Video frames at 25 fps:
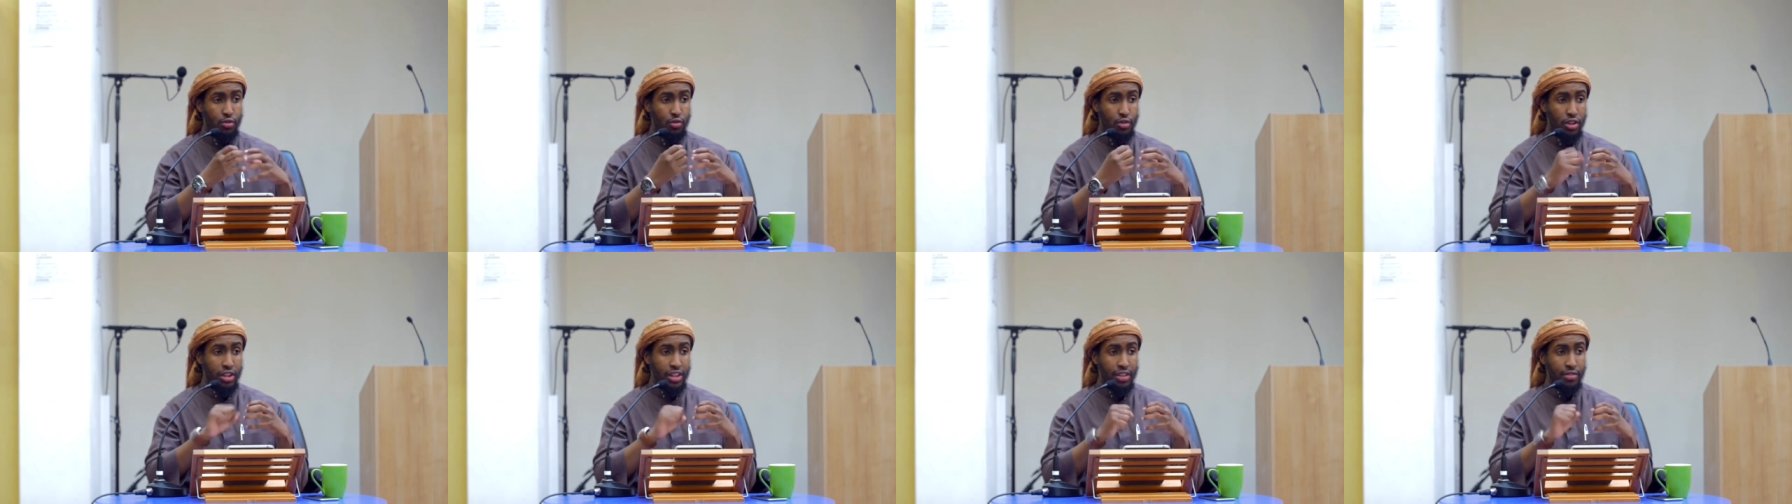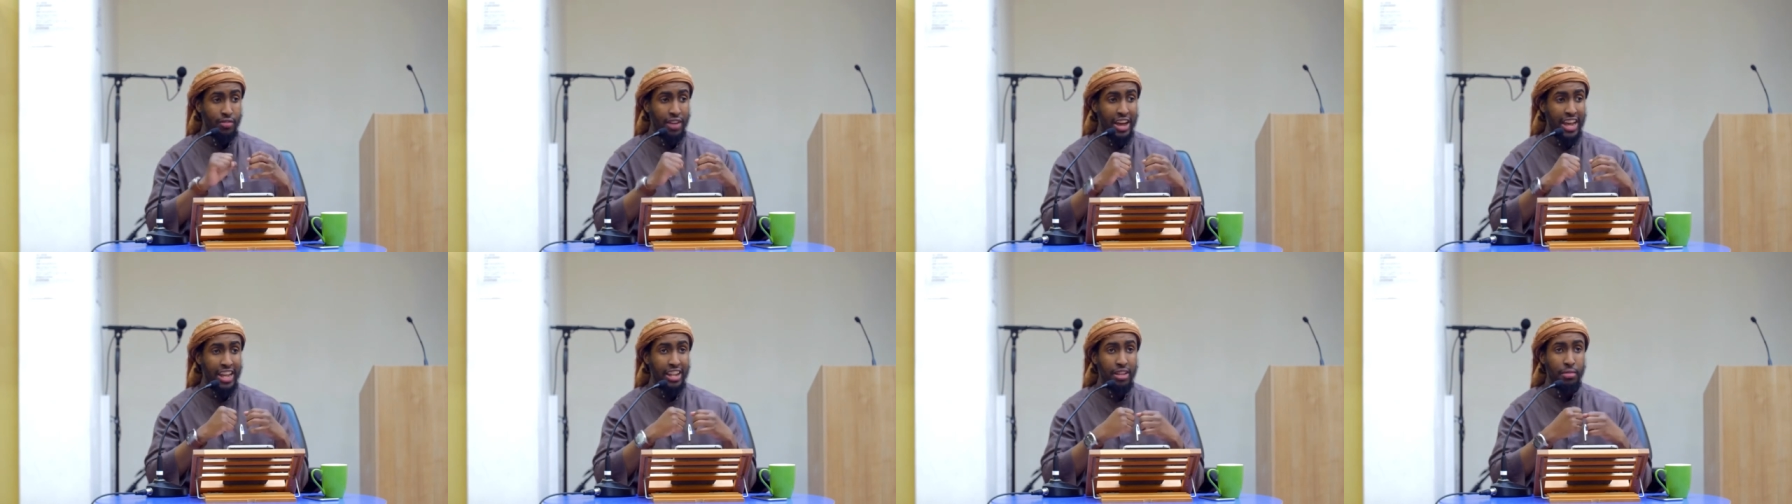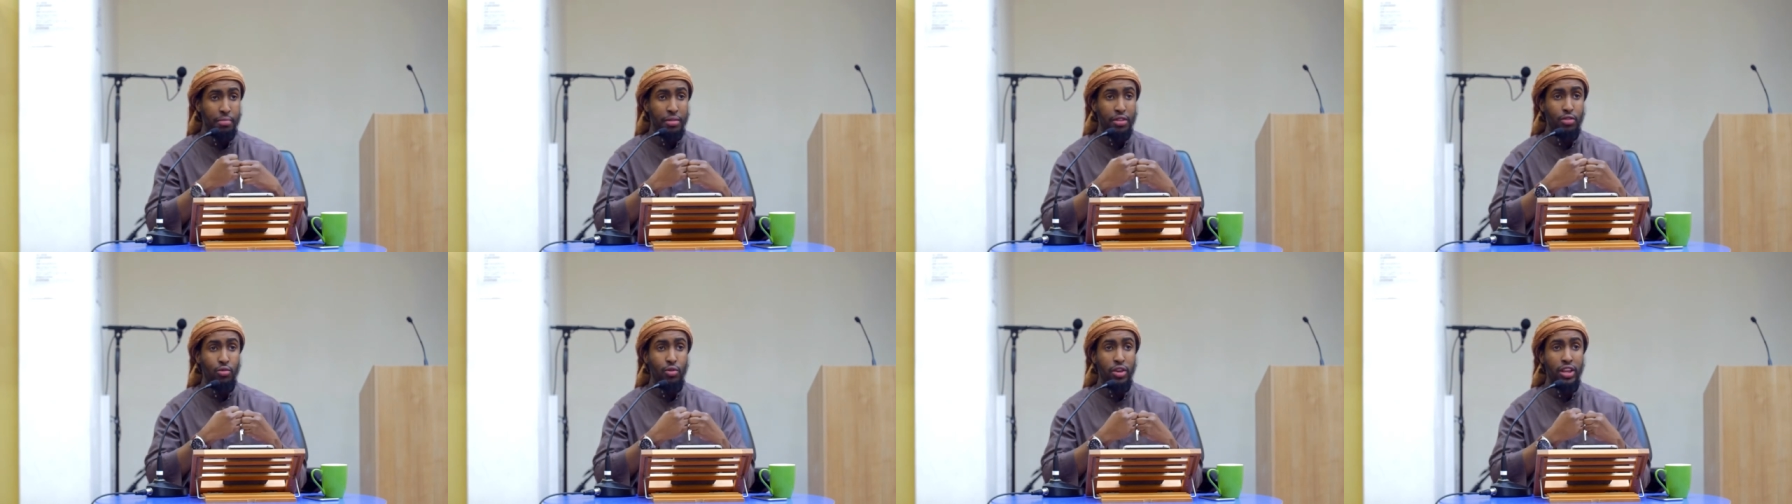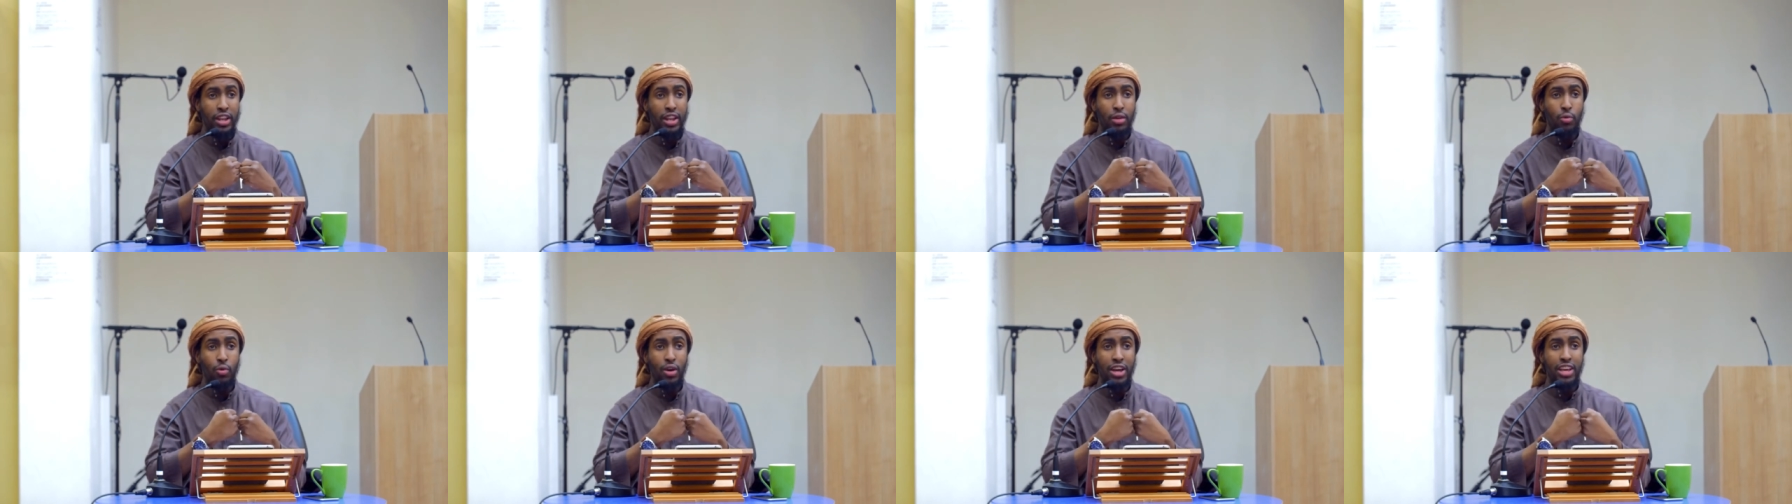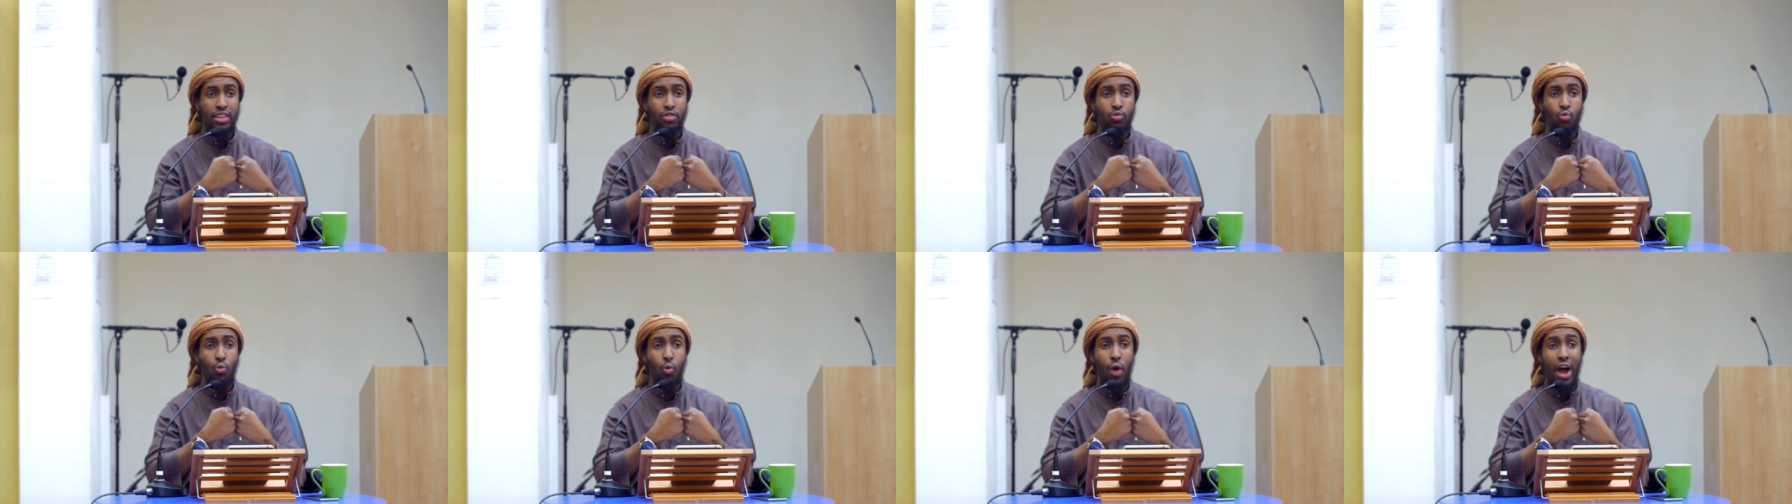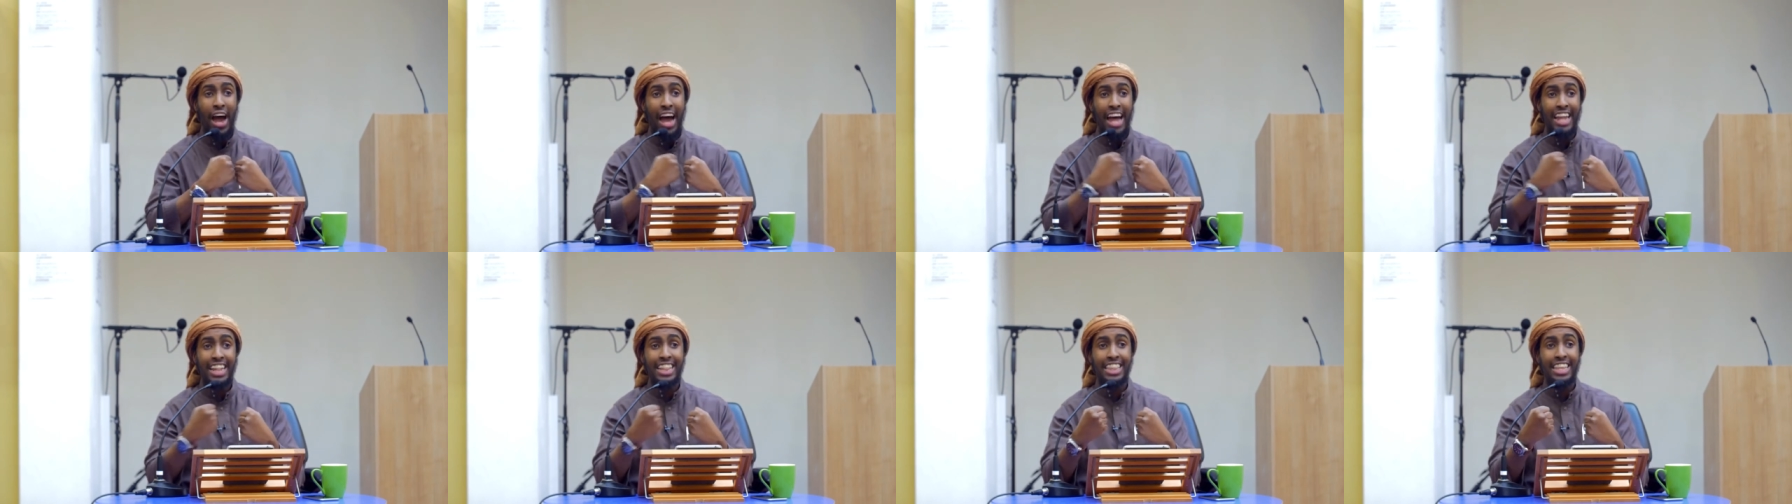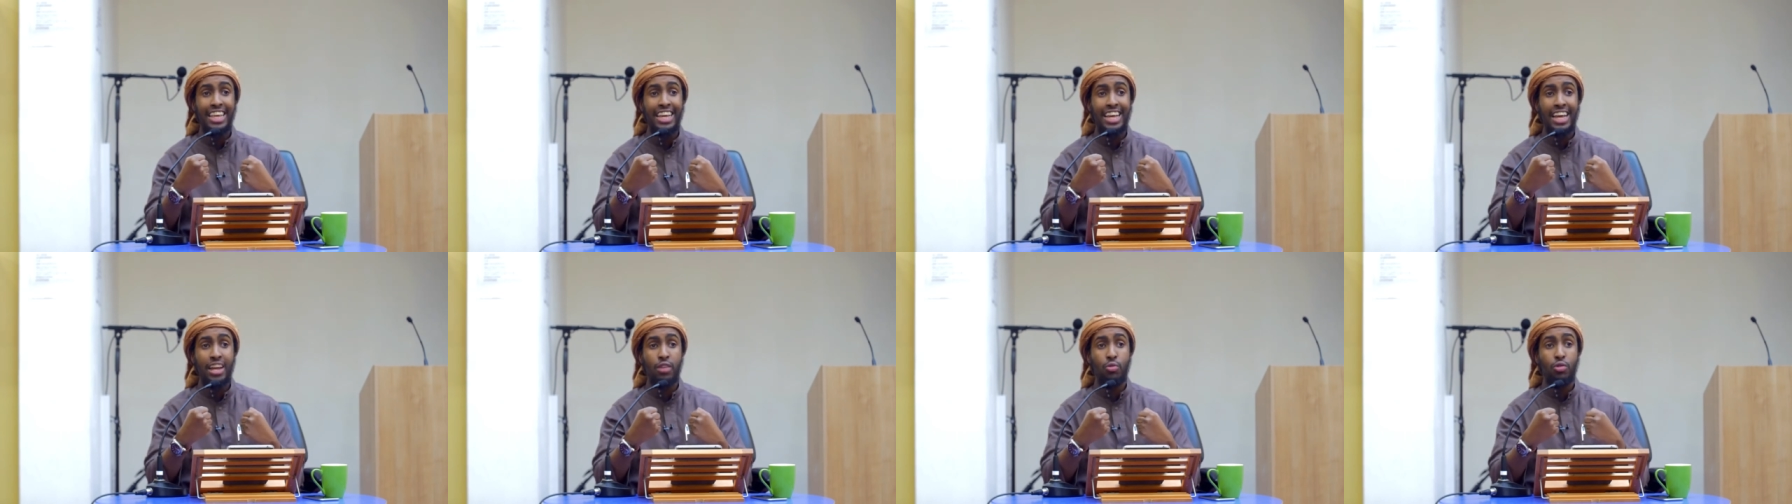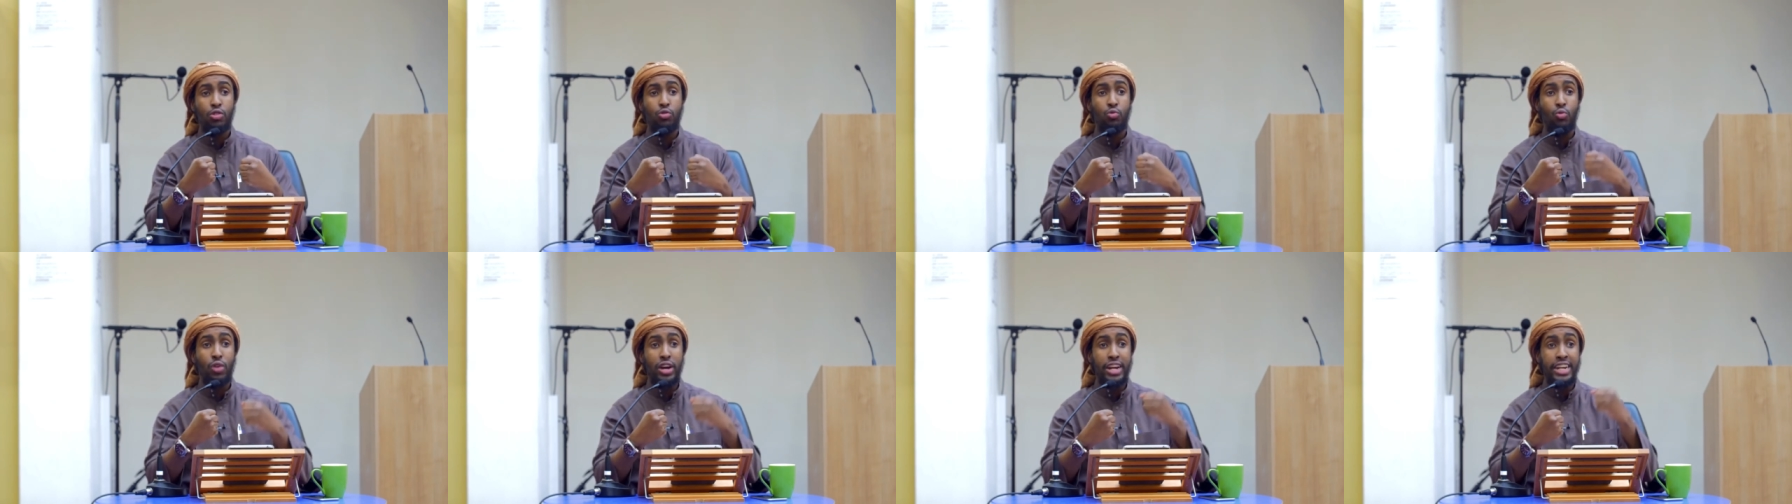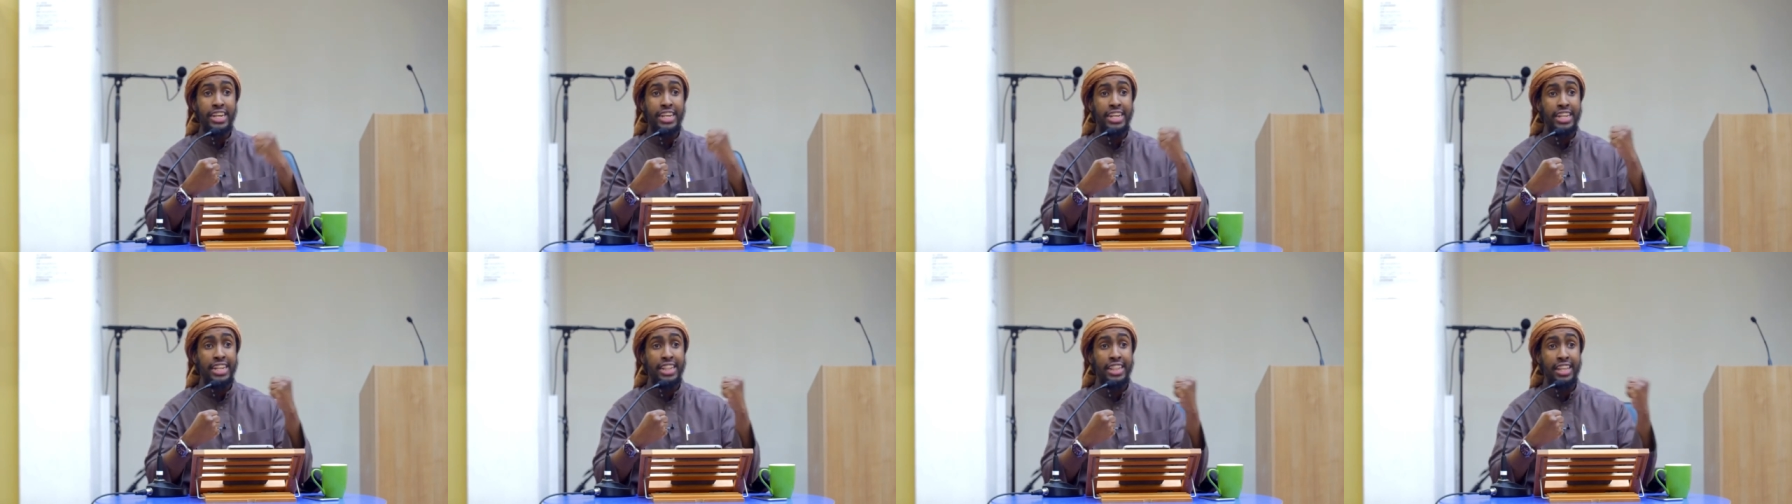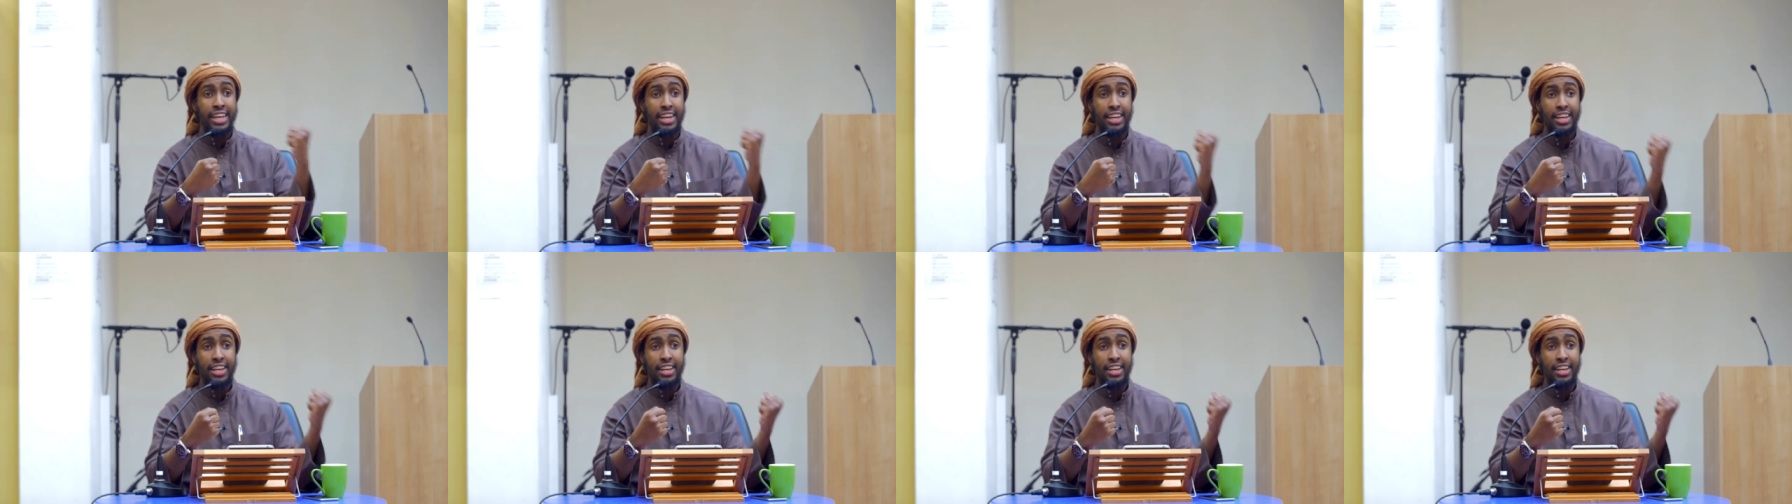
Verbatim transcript: Sunnah divide between what is wa'ad and what's wa'id.